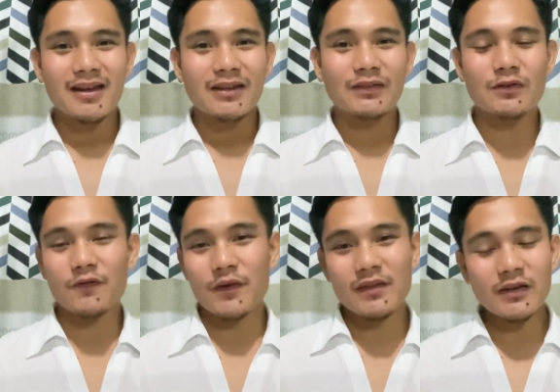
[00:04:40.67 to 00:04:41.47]
So
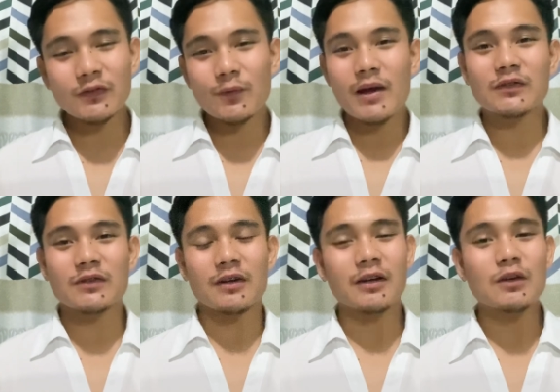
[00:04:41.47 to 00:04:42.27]
for this
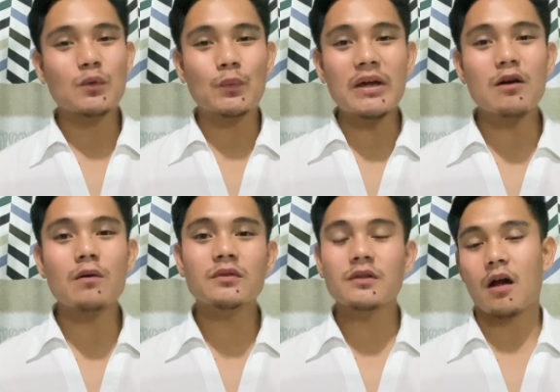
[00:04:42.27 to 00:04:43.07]
question, we
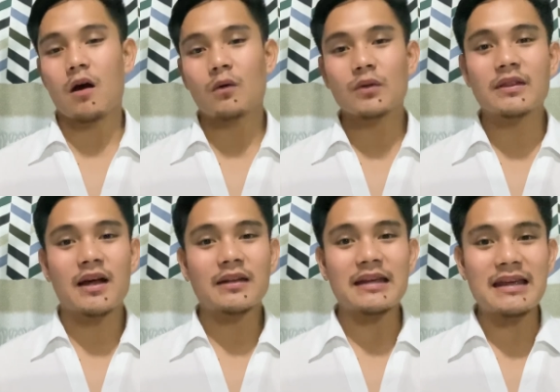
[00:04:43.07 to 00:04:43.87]
all know
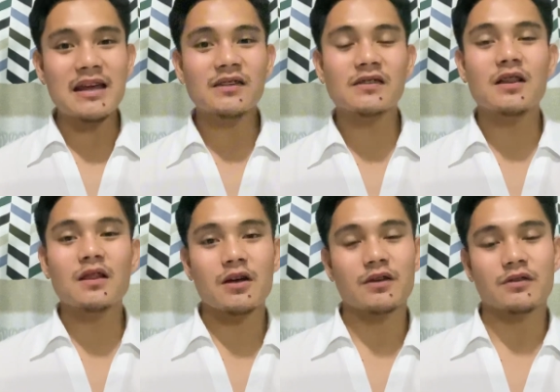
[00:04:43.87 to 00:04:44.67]
that ESL
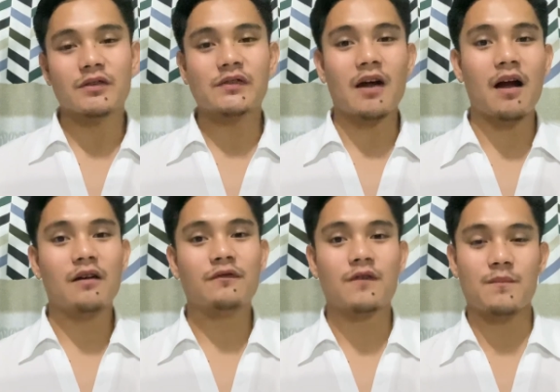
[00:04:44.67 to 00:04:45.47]
learners are
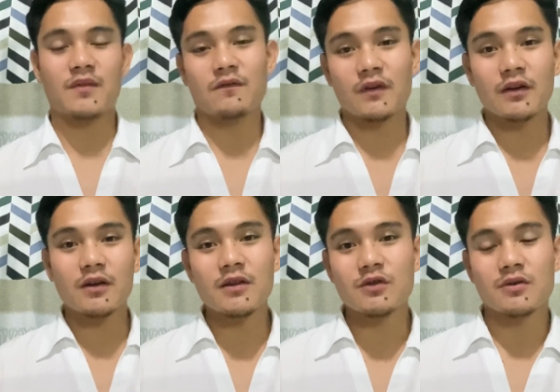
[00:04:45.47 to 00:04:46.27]
from different
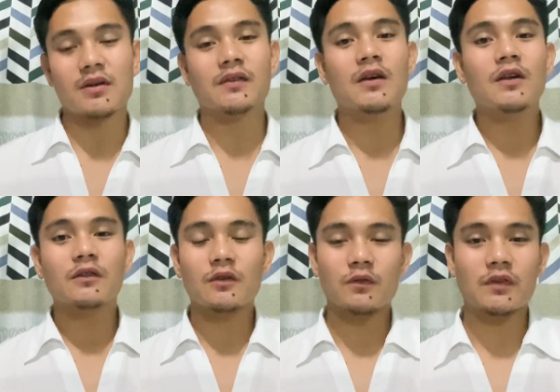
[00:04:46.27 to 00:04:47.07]
countries.
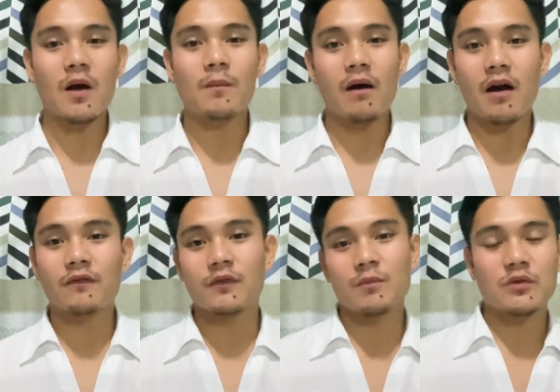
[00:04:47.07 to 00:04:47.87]
So some are
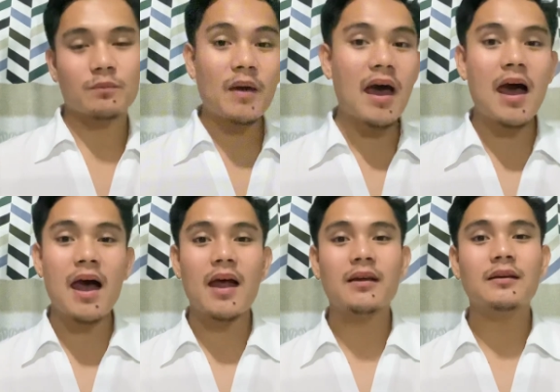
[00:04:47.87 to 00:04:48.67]
from
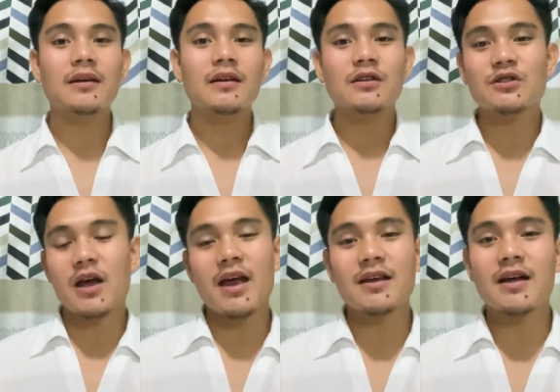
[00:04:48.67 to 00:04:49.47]
Japan,
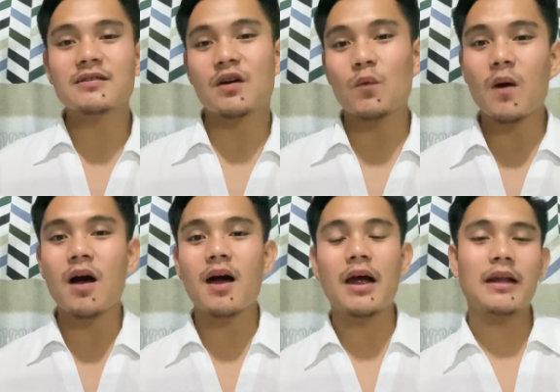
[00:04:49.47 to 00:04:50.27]
China,
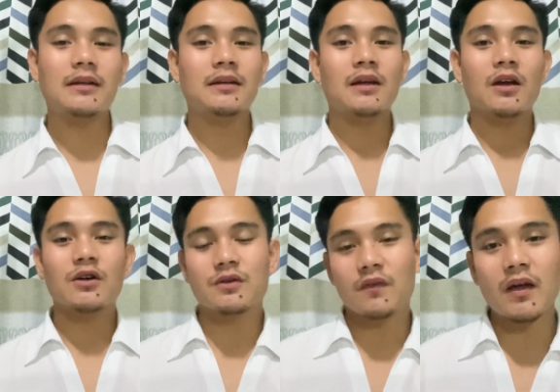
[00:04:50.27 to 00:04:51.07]
Taiwan,
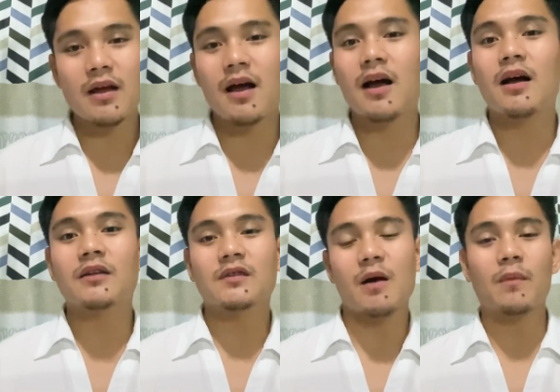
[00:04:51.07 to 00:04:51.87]
Korea,
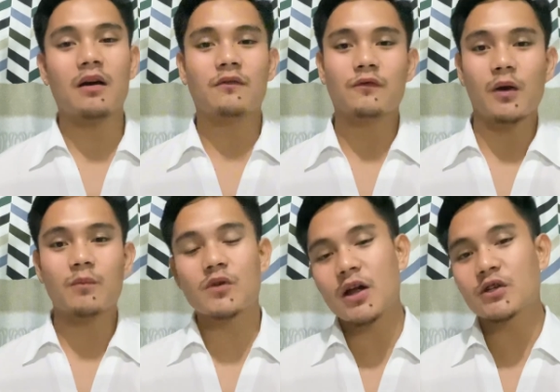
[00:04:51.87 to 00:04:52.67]
some are from
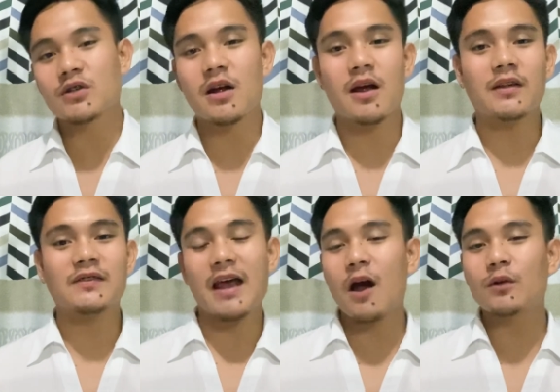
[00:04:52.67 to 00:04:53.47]
Russia,
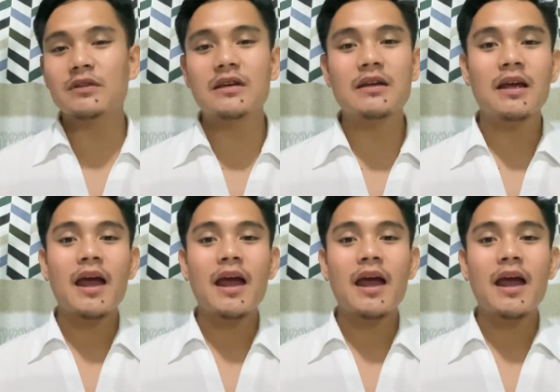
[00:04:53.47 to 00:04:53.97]
Saudi,